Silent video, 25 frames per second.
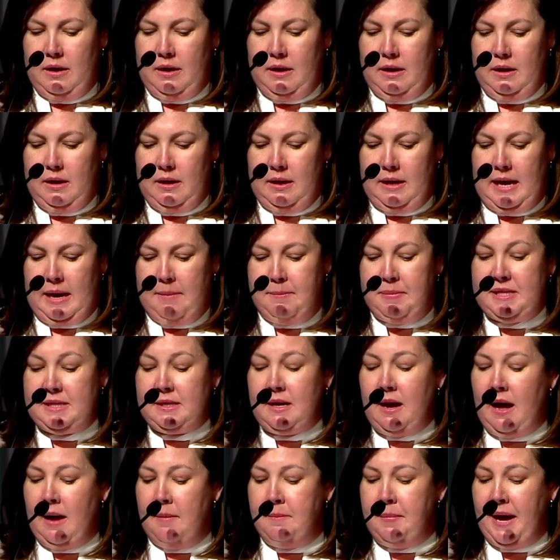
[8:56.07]
Campus
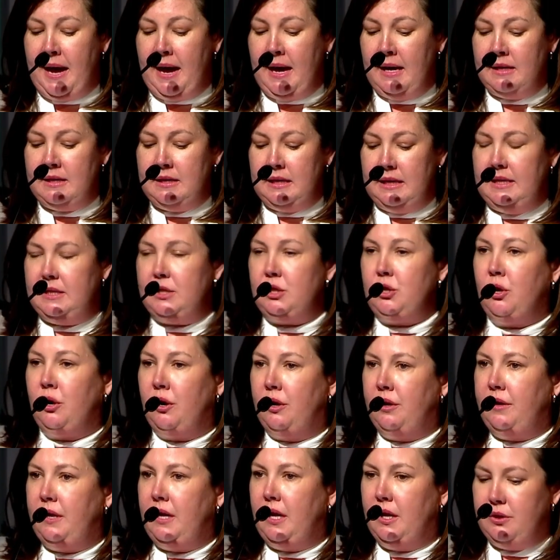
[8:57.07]
Compact is
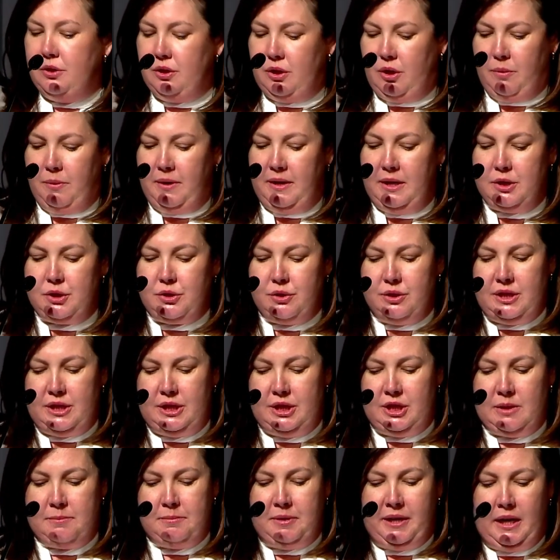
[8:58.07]
currently undergoing a
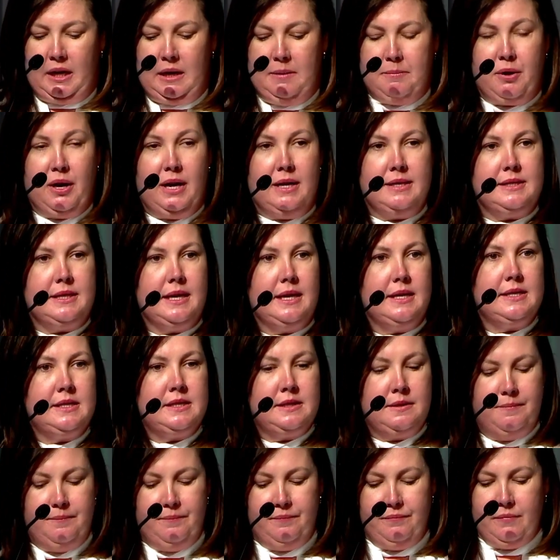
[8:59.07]
strategic planning process.
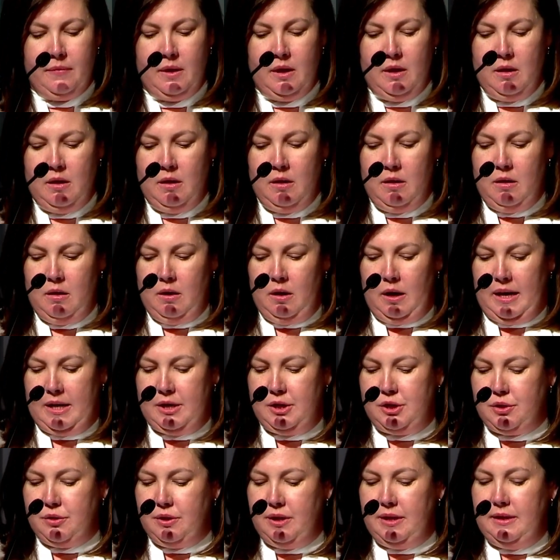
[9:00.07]
And
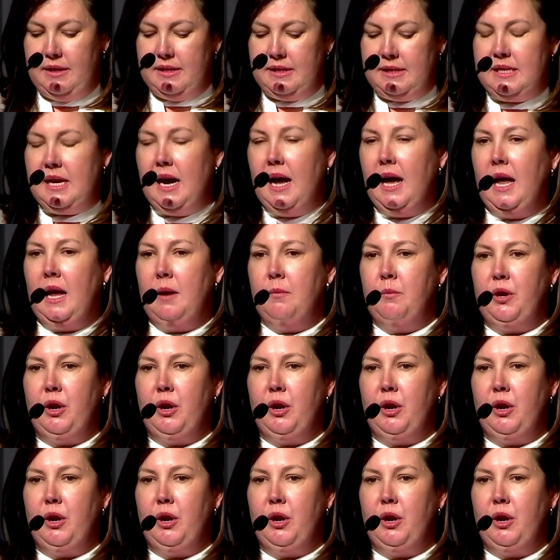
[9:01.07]
during this time, we are